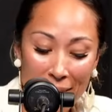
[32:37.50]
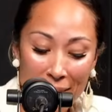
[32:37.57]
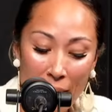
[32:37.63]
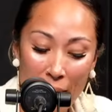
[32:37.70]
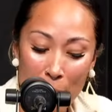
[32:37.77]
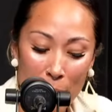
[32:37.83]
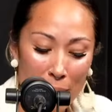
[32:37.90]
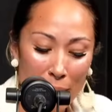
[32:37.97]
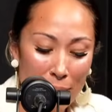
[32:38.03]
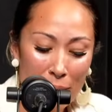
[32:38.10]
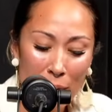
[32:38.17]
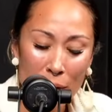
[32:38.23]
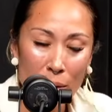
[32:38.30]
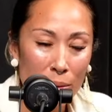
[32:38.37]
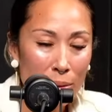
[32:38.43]
I mean, you
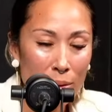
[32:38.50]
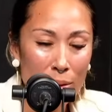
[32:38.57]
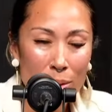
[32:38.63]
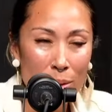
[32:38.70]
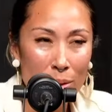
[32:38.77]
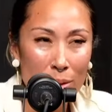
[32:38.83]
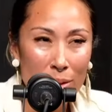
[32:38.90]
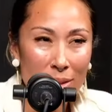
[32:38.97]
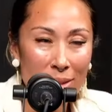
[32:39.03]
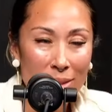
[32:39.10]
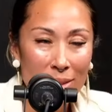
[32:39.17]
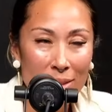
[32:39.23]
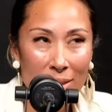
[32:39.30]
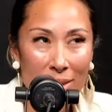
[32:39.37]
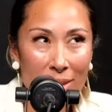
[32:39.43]
know, just
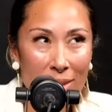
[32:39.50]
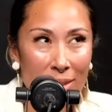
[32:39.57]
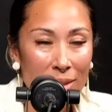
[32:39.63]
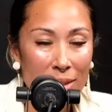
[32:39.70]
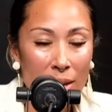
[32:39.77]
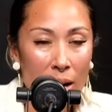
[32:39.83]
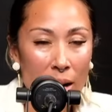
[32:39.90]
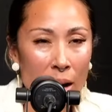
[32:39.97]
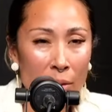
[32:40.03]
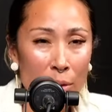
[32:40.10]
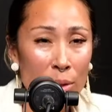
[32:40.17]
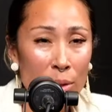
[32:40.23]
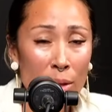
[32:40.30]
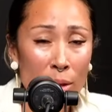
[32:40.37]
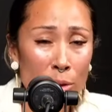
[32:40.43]

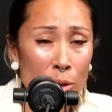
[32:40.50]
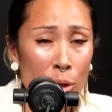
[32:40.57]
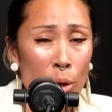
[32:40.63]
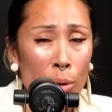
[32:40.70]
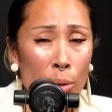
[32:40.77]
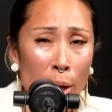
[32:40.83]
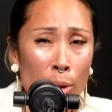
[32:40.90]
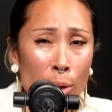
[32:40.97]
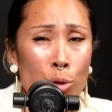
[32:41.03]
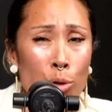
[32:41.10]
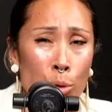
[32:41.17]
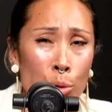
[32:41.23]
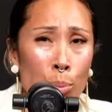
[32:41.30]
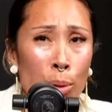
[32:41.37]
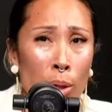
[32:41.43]
obviously these are like
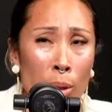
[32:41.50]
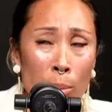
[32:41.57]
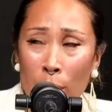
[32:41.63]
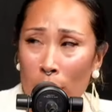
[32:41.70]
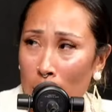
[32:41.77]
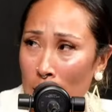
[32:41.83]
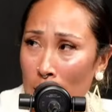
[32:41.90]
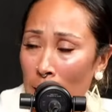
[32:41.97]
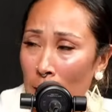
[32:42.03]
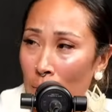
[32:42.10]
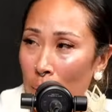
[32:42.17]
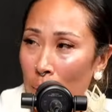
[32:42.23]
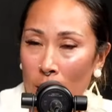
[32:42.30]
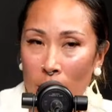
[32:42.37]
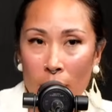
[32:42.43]
super abrasive,
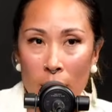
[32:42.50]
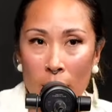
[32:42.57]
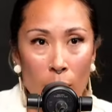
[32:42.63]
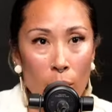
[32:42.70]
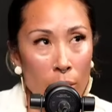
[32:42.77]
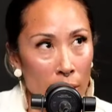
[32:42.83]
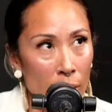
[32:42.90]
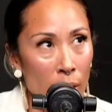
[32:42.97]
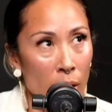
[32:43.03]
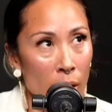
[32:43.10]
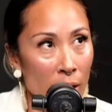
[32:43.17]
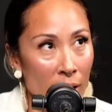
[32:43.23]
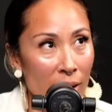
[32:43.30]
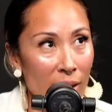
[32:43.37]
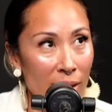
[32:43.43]
but you know, there
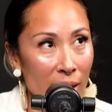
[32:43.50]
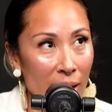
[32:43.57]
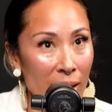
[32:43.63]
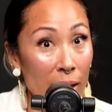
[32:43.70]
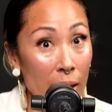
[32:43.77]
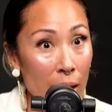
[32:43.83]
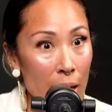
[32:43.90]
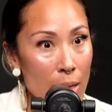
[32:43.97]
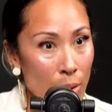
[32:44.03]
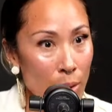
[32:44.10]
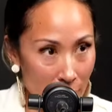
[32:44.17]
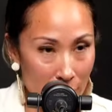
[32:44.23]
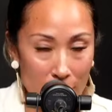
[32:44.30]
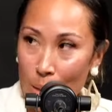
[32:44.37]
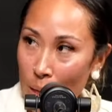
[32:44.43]
are like
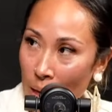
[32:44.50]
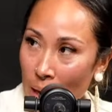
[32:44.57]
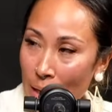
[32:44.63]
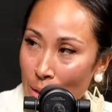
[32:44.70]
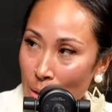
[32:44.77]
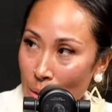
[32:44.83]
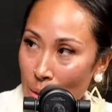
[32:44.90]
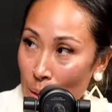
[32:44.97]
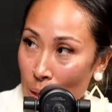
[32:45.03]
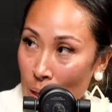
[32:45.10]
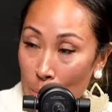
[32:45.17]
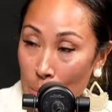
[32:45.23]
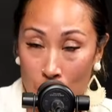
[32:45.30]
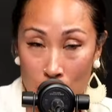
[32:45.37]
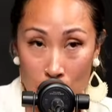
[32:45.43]
classes that agents can
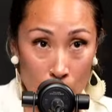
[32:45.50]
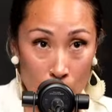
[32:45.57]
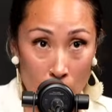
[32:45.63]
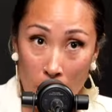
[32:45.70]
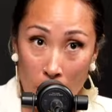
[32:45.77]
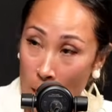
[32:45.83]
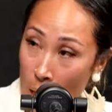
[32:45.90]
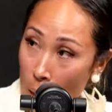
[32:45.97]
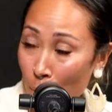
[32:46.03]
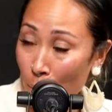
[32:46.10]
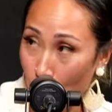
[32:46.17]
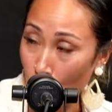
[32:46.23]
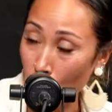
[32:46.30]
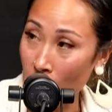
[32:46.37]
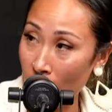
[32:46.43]
sign up
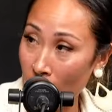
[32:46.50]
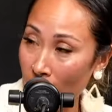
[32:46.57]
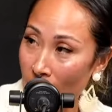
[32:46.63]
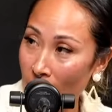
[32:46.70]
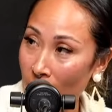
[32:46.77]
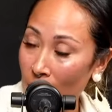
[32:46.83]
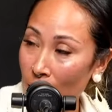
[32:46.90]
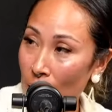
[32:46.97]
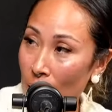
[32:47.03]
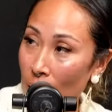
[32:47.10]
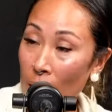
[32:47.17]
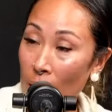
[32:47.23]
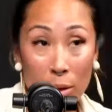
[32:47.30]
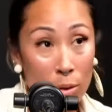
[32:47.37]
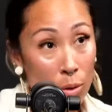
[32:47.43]
for
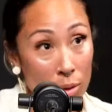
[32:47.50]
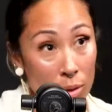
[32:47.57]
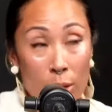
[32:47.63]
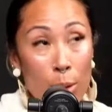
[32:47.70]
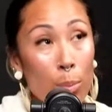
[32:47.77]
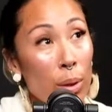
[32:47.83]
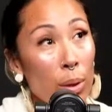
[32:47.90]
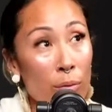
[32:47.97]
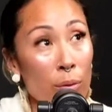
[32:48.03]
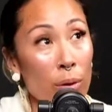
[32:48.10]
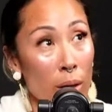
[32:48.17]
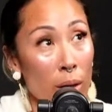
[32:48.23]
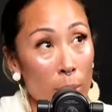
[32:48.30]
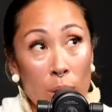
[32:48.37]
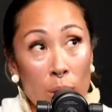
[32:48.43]
that are simply for
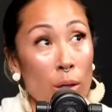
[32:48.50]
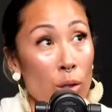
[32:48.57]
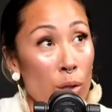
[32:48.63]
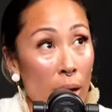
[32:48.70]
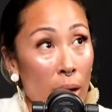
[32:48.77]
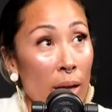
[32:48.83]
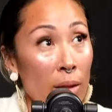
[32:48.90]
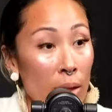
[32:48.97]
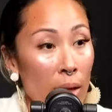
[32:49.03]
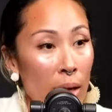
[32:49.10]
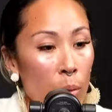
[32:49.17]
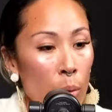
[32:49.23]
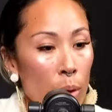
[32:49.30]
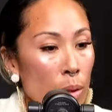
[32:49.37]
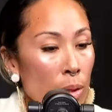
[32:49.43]
objection handling, where
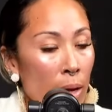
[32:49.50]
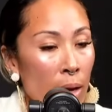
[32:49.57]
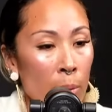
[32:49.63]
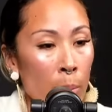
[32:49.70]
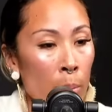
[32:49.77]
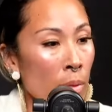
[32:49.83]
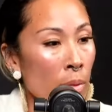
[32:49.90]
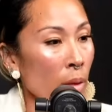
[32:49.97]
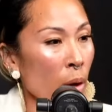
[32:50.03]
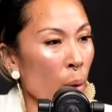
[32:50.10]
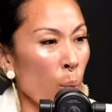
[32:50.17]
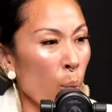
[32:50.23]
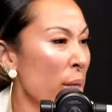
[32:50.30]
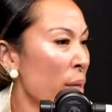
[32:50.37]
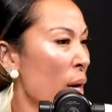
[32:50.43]
it's like
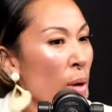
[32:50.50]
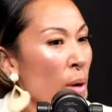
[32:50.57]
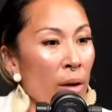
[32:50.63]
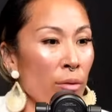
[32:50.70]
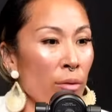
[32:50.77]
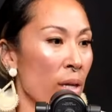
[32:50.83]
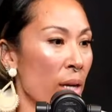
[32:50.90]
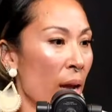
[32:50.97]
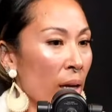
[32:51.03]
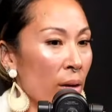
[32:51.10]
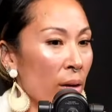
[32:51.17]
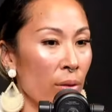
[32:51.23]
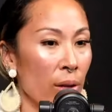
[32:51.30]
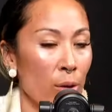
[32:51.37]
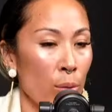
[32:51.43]
write down every negative
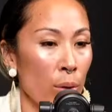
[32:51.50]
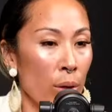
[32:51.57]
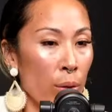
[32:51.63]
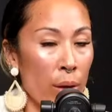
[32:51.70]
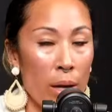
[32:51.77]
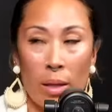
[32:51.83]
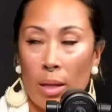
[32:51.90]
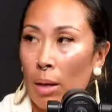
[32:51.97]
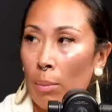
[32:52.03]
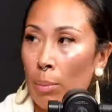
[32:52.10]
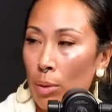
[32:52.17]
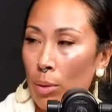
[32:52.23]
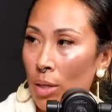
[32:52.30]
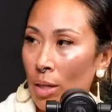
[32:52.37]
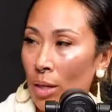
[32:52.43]
thing you could think that a
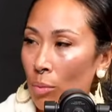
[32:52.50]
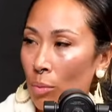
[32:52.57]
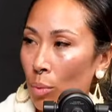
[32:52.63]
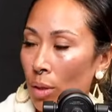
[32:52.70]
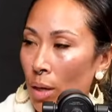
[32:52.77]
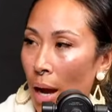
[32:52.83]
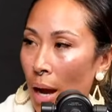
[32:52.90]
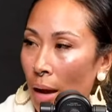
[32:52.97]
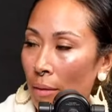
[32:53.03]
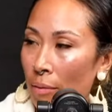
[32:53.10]
person would have.